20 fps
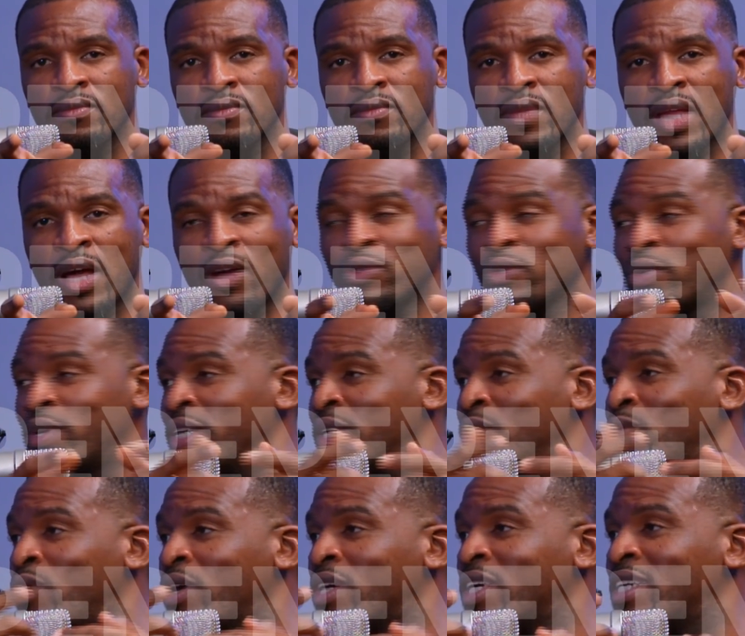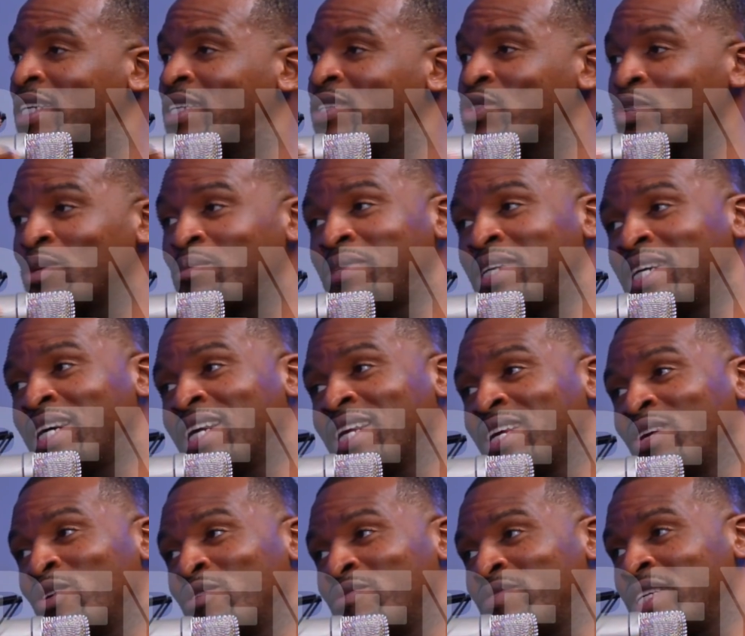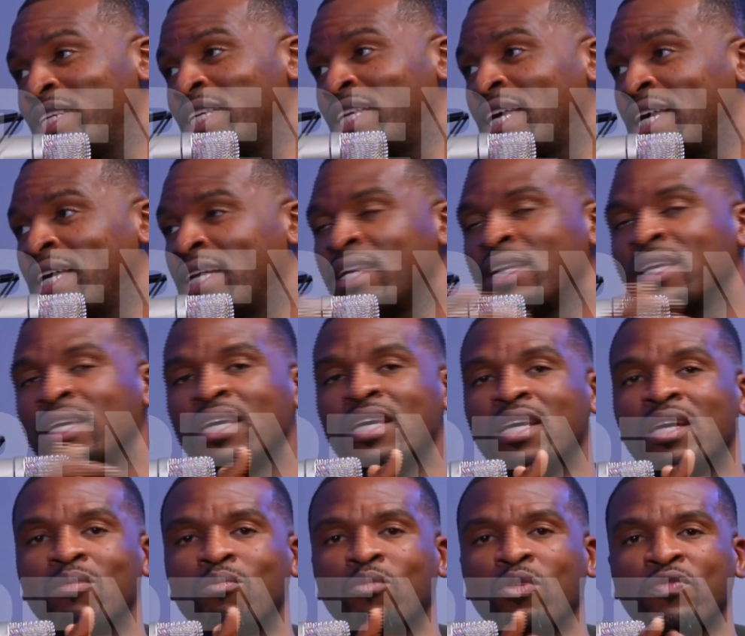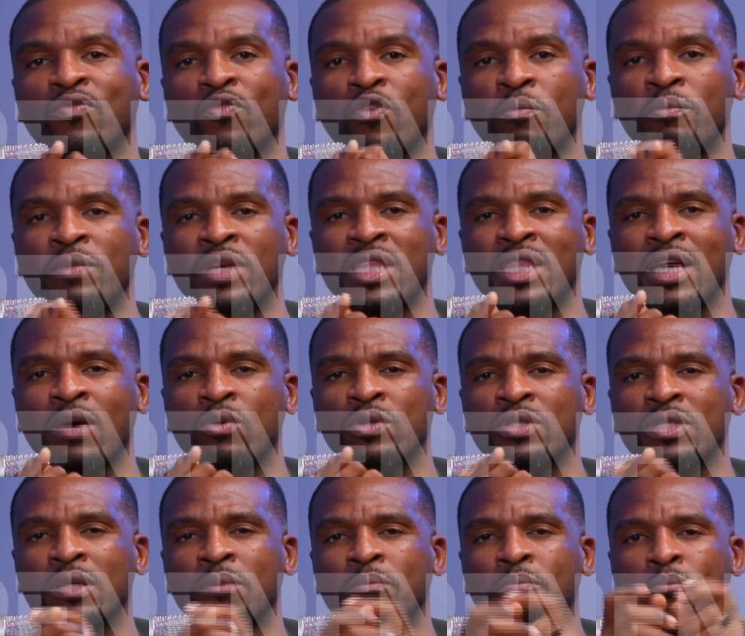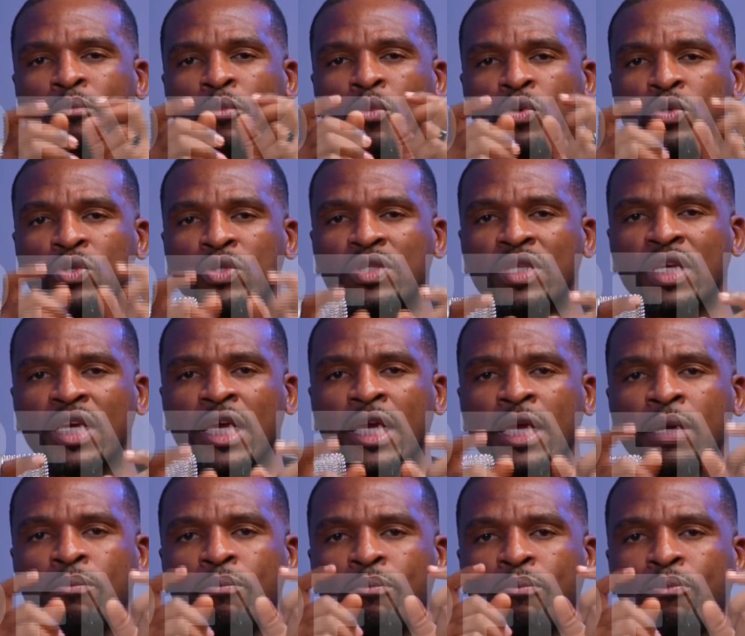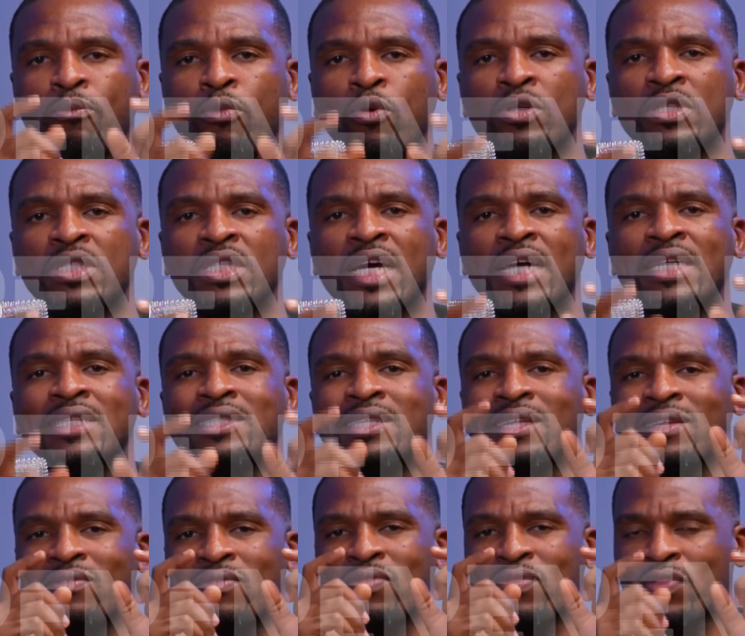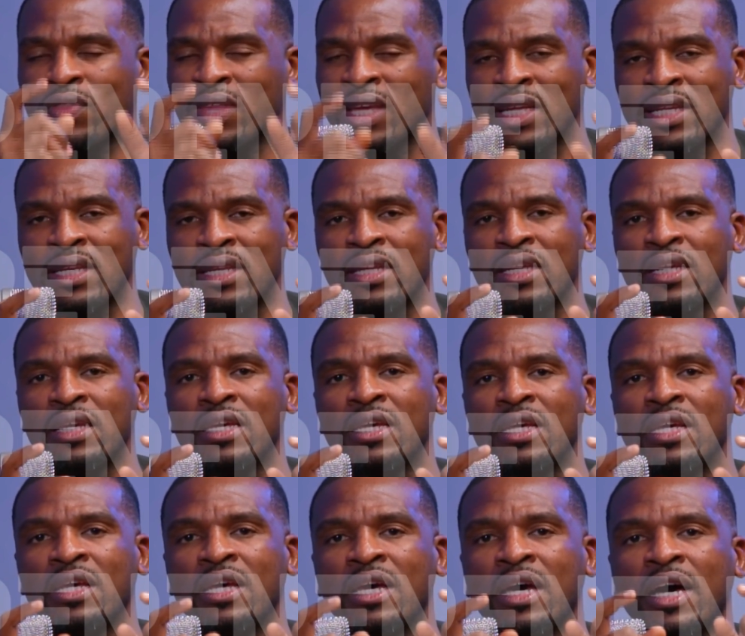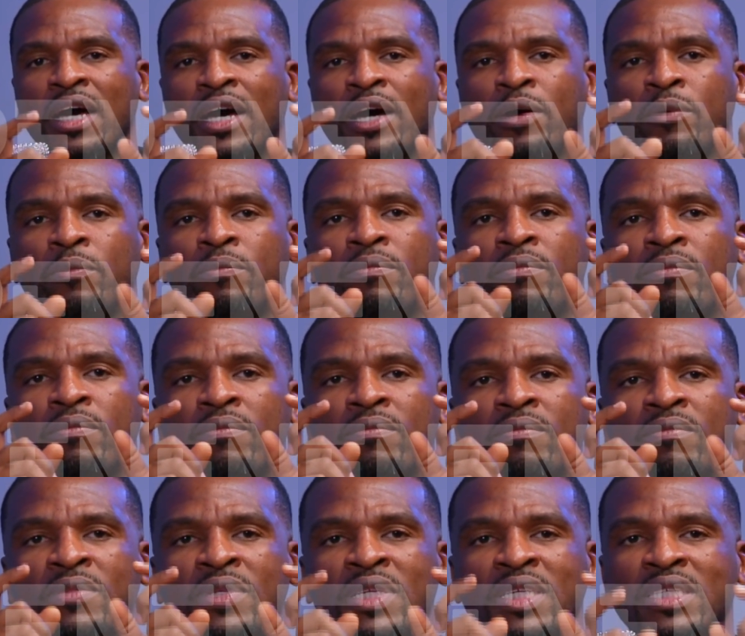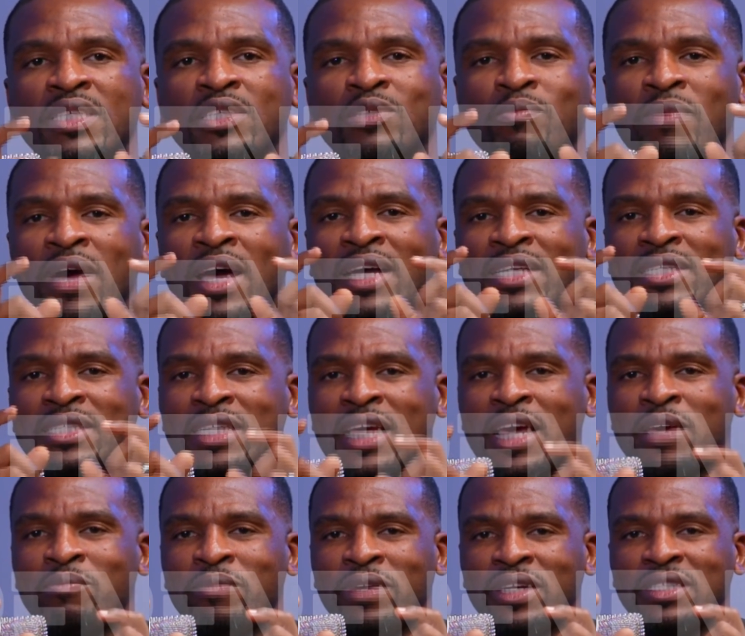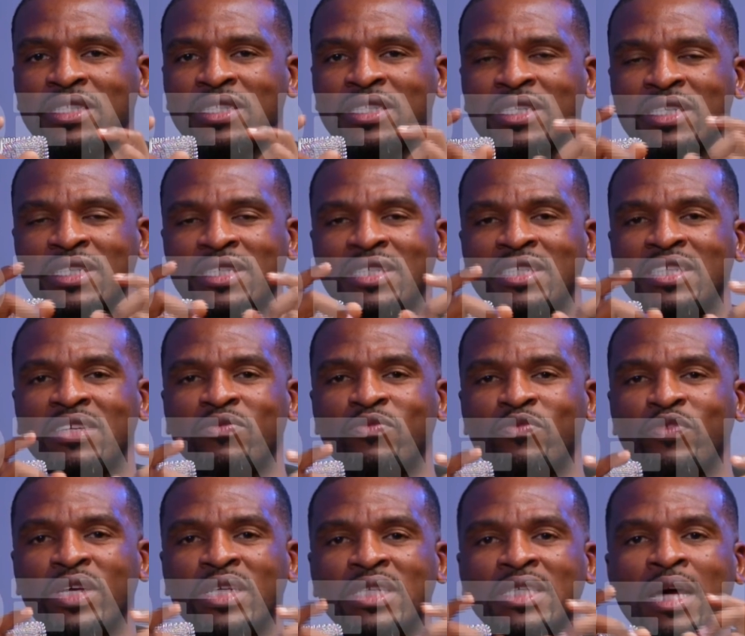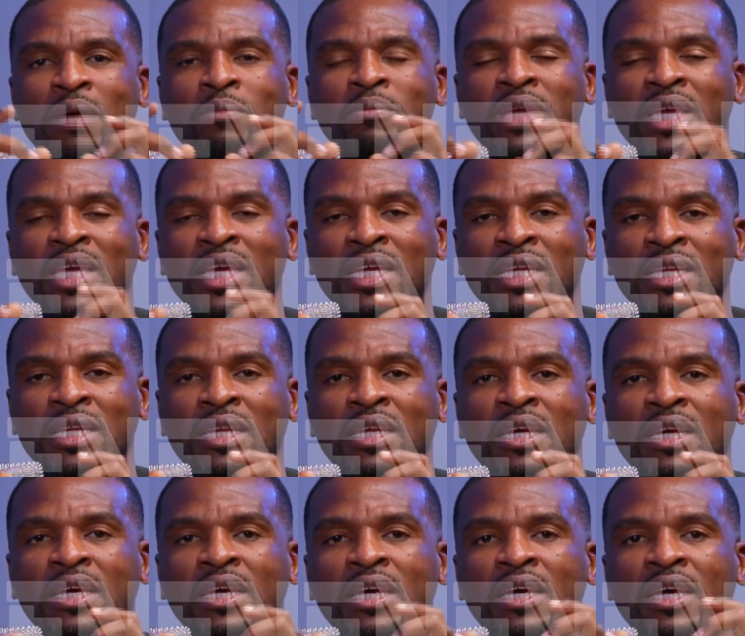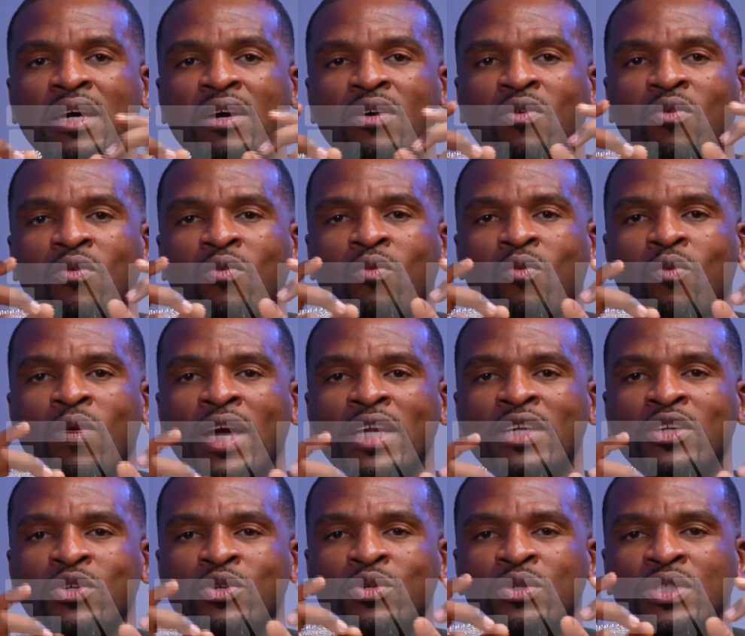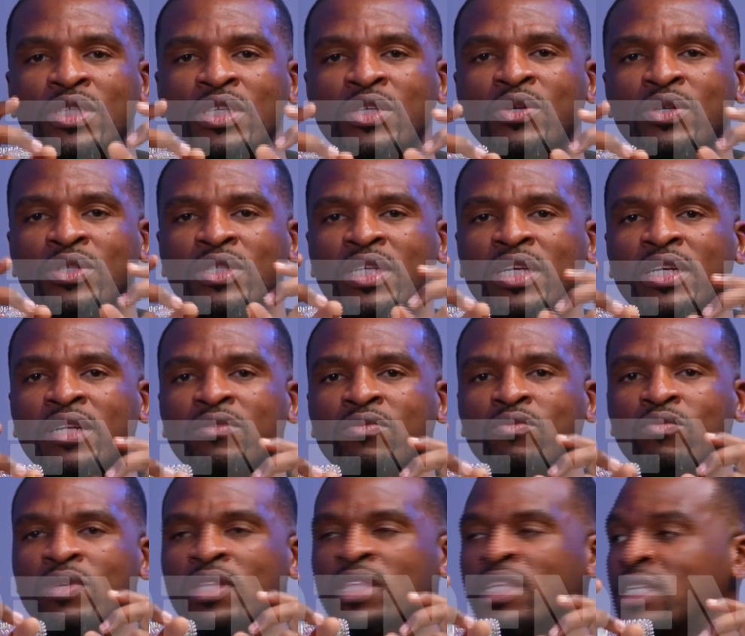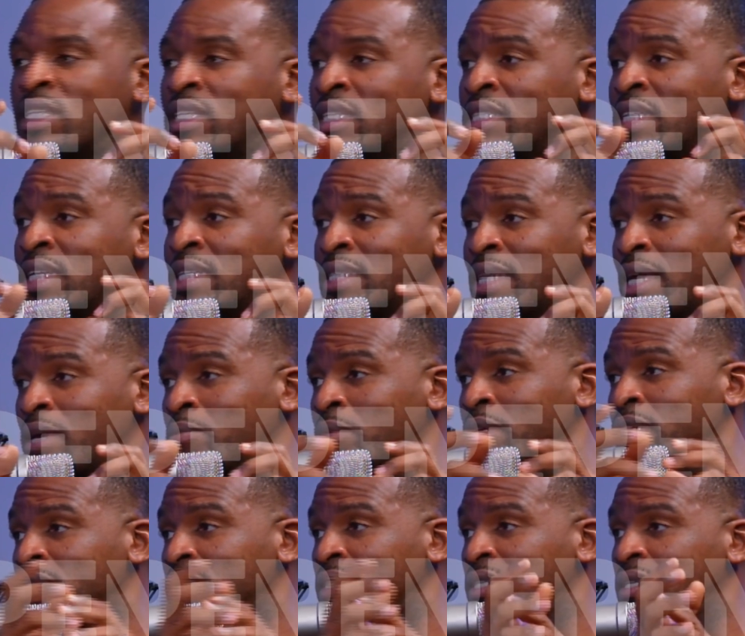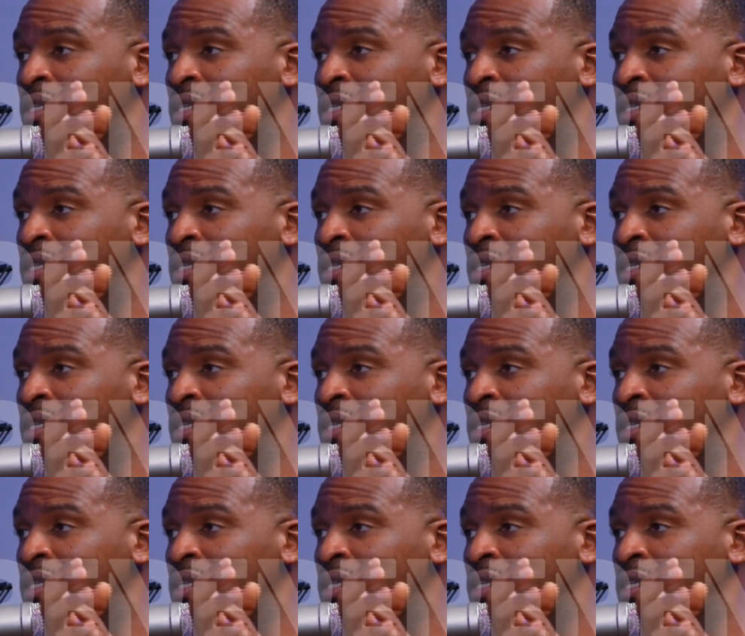I was already working in some degree of it then. But for me, that was the most important thing. This is my assignment. This is the phase I'm in. Where do you see yourself within this assignment?